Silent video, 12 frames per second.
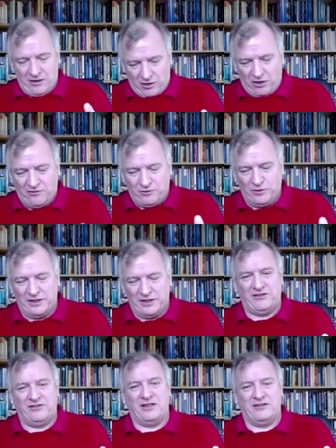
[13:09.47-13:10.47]
of all
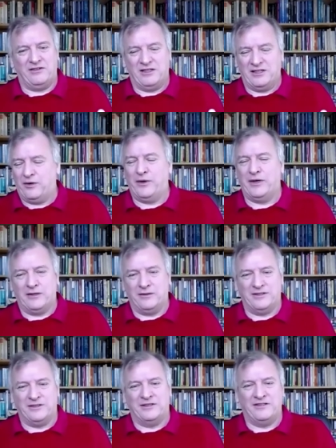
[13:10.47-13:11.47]
these things that are going on
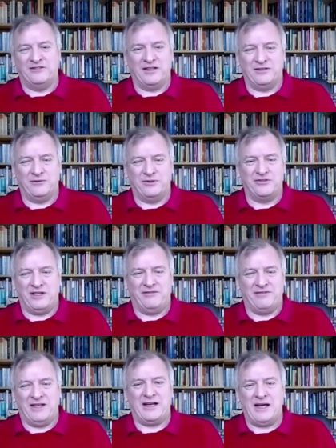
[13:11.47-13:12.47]
that are designed to
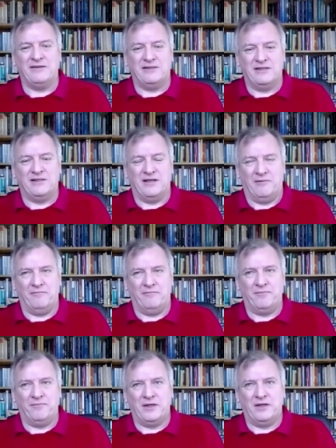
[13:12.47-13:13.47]
achieve that outcome,